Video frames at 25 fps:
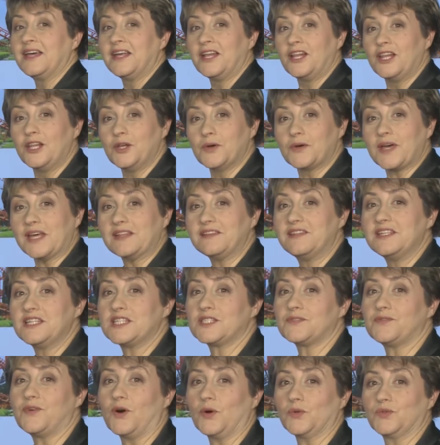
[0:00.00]
Look at
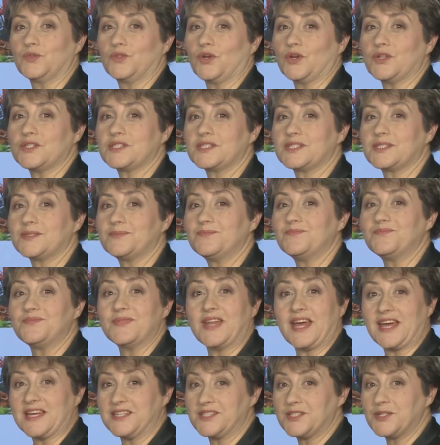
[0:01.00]
these photos.
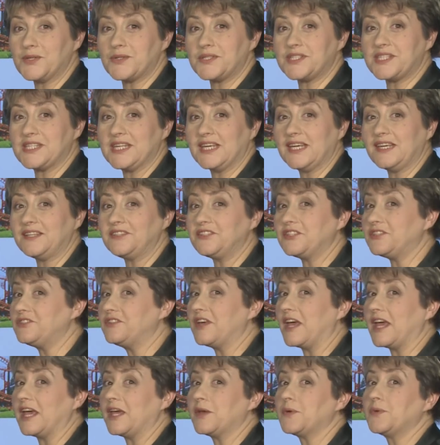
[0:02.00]
As you see,
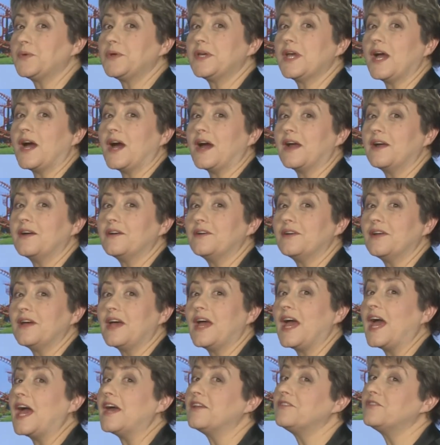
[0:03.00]
today we are
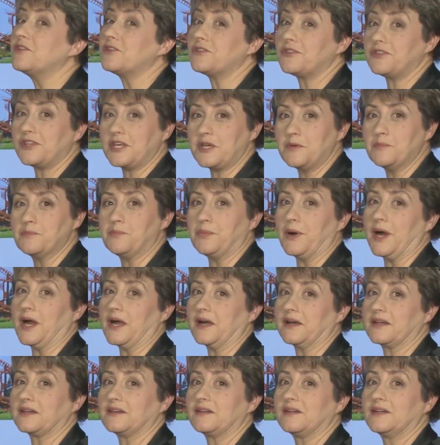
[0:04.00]
at the theme
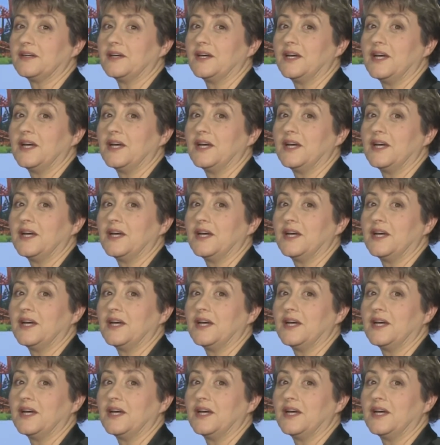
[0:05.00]
park.